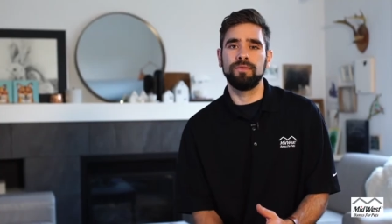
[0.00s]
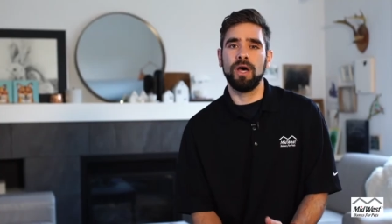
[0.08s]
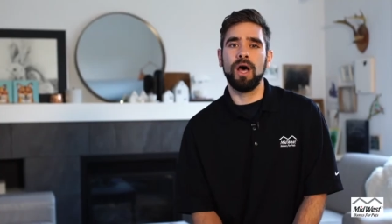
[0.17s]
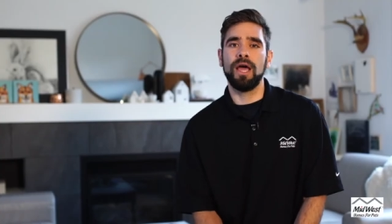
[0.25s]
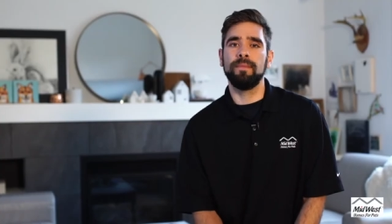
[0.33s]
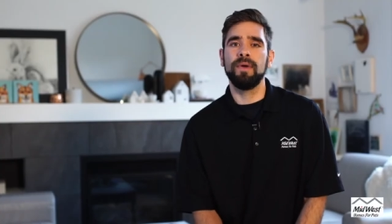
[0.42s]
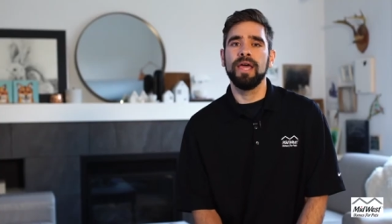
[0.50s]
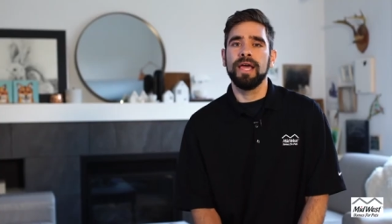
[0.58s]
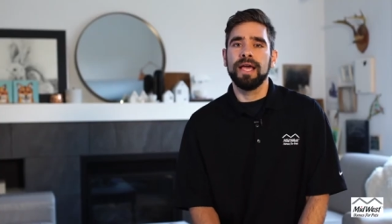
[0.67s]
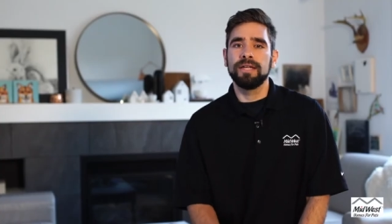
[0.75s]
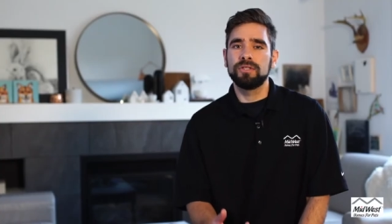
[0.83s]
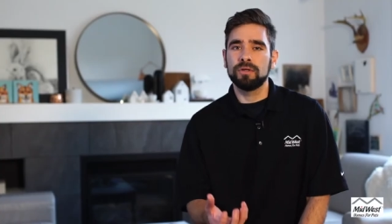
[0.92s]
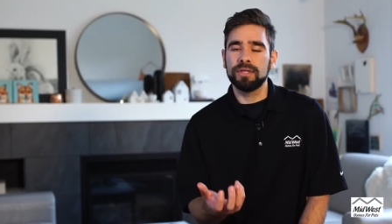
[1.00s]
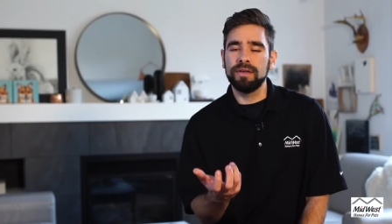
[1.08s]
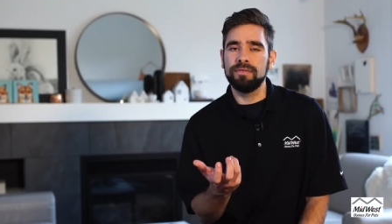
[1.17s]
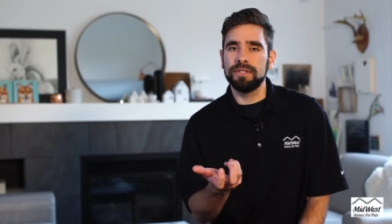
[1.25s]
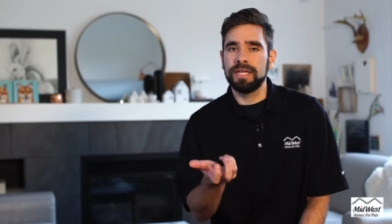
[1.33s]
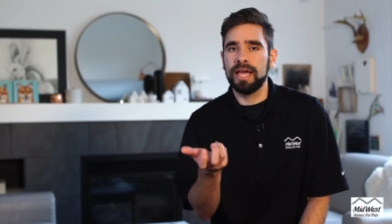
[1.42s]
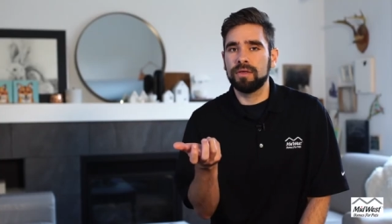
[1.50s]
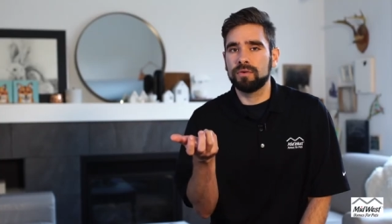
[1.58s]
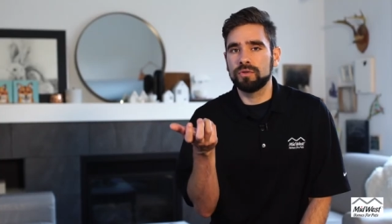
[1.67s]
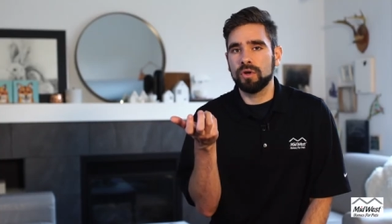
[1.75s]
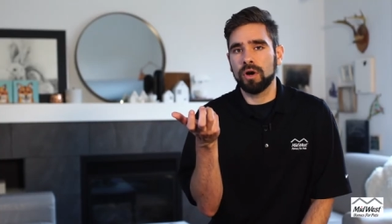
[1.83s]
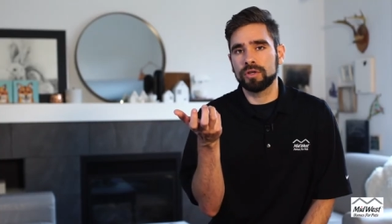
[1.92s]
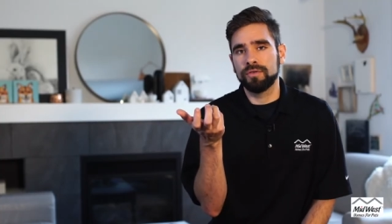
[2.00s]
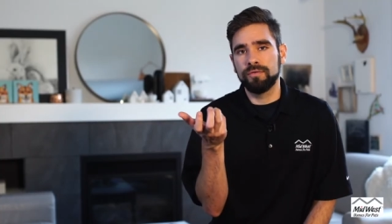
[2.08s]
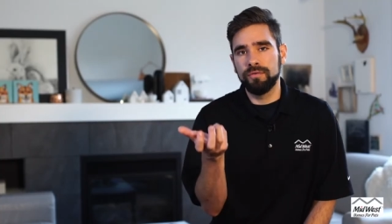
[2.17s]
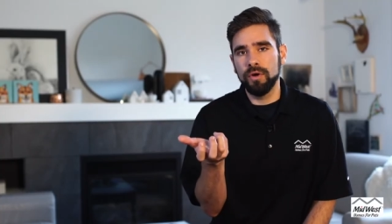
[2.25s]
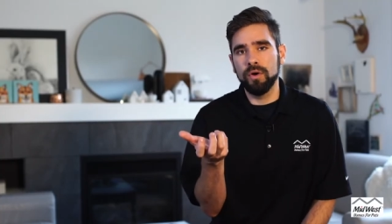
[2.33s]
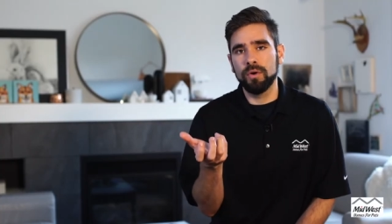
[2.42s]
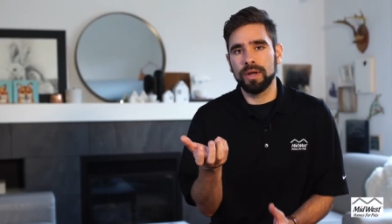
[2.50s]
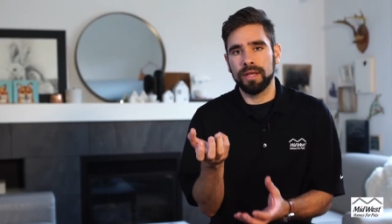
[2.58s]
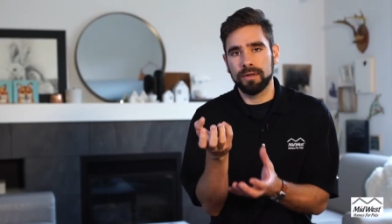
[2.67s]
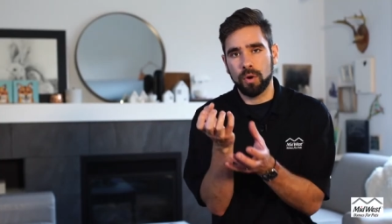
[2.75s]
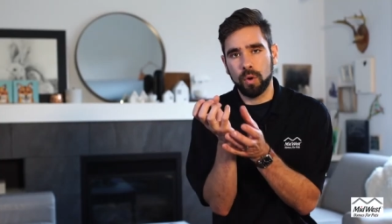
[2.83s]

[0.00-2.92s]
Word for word: of time is they'll even take their dog's food and